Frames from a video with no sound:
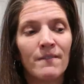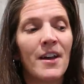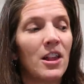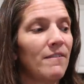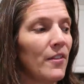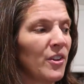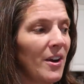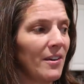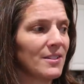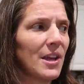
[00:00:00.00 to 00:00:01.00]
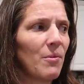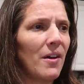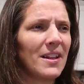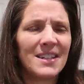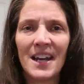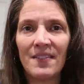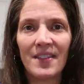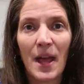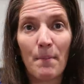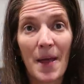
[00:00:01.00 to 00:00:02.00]
fell off on the ground. I was like, wow, that's not
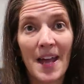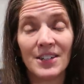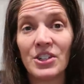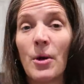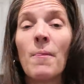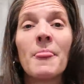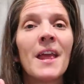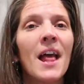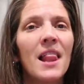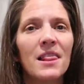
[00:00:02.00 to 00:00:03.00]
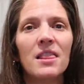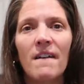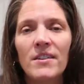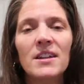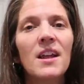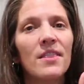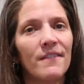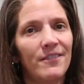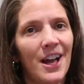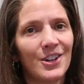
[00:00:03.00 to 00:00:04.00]
even that bad. So loving
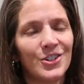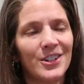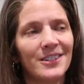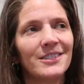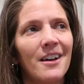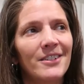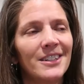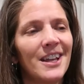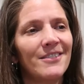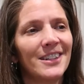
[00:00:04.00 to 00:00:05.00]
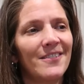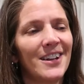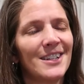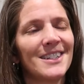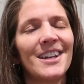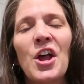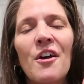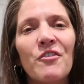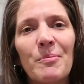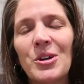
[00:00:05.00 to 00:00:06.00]
the flock tree. Love it, love it, love it. I said,
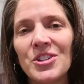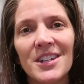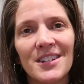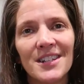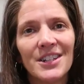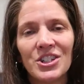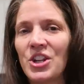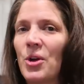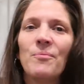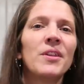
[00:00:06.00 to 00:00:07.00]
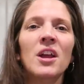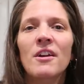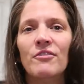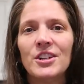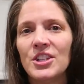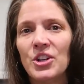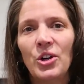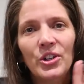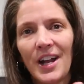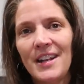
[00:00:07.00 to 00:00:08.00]
for a person that doesn't like snow, freezing
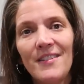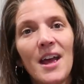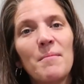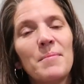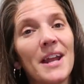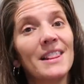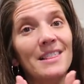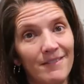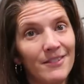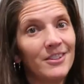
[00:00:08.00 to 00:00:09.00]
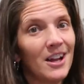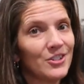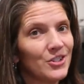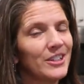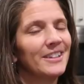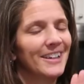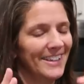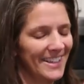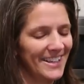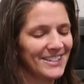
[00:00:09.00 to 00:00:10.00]
cold, or any of that, but I love the flock tree.
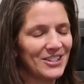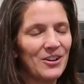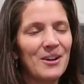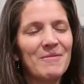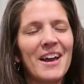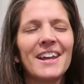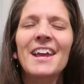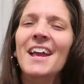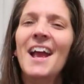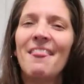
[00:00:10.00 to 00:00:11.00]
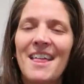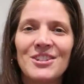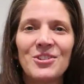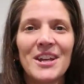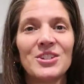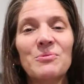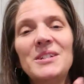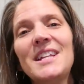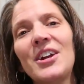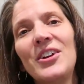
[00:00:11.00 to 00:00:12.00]
So I'm like, that's okay. So
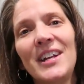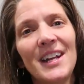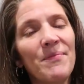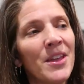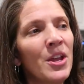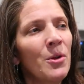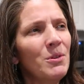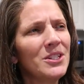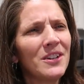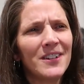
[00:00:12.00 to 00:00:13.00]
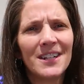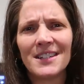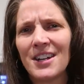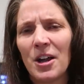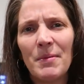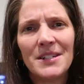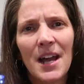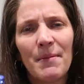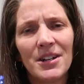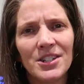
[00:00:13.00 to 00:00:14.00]
we decorated it. We still have to get a star up on
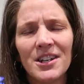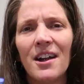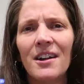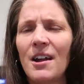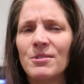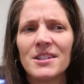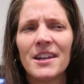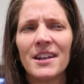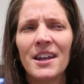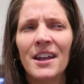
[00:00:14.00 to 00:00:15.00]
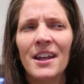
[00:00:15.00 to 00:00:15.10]
top. Our star, I was like,